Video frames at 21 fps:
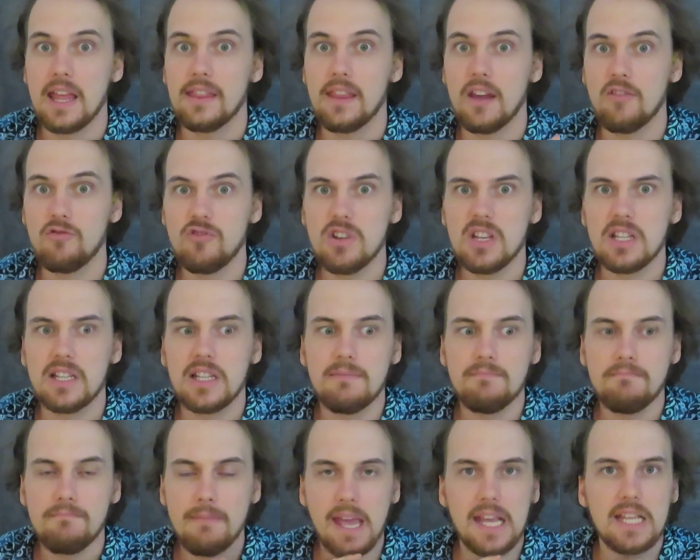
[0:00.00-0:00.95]
that really
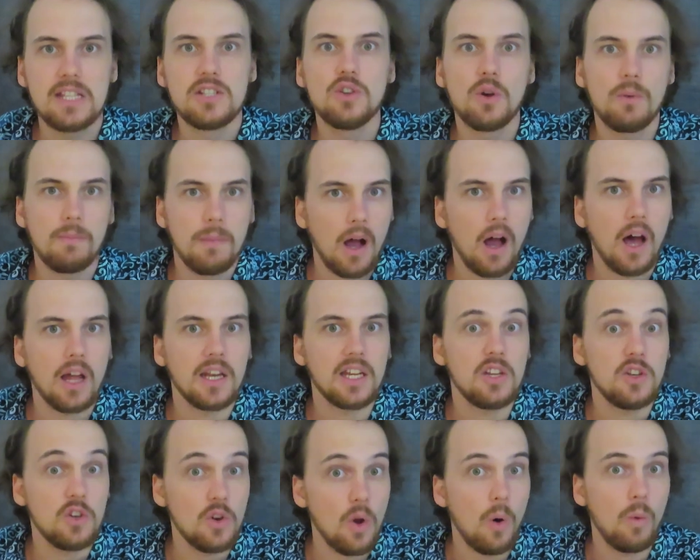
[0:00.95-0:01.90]
makes your
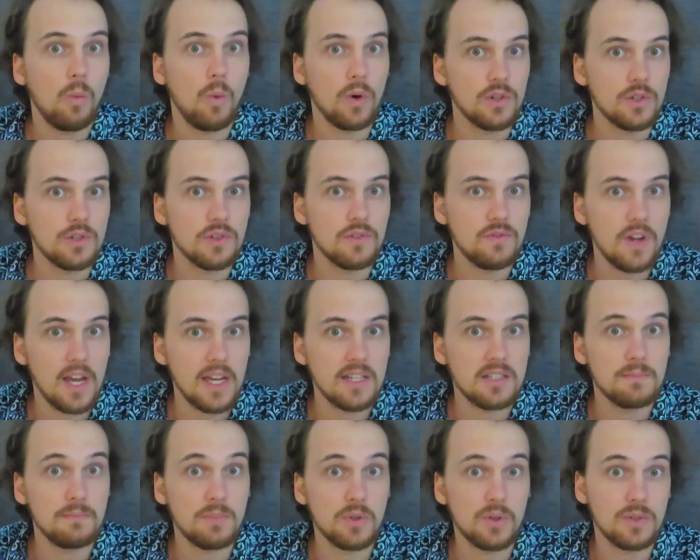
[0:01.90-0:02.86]
party not want to
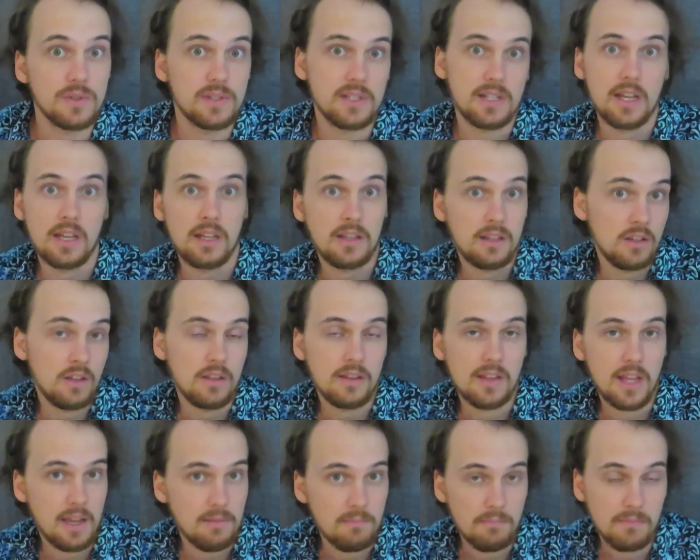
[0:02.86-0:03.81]
rest because
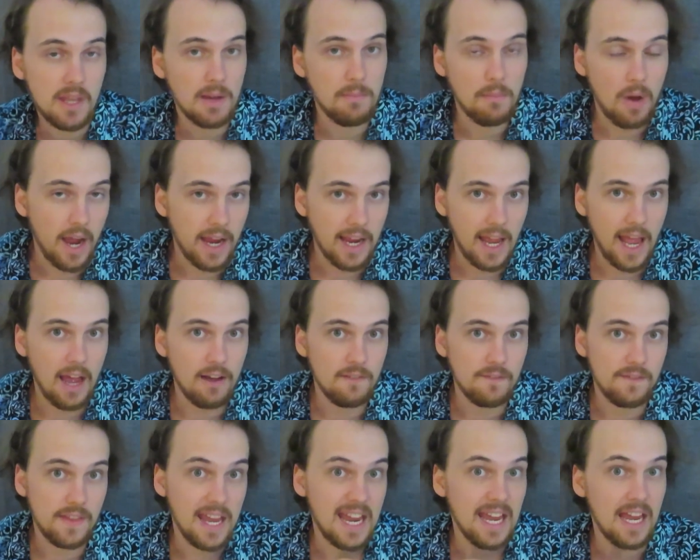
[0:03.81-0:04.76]
they might
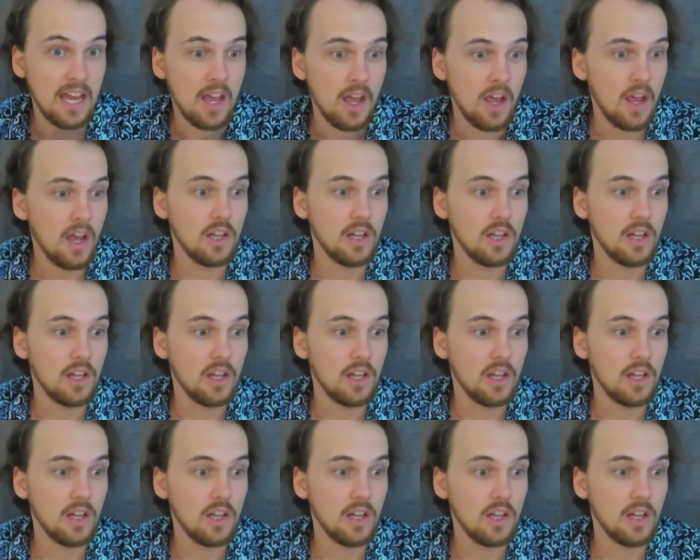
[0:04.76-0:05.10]
have their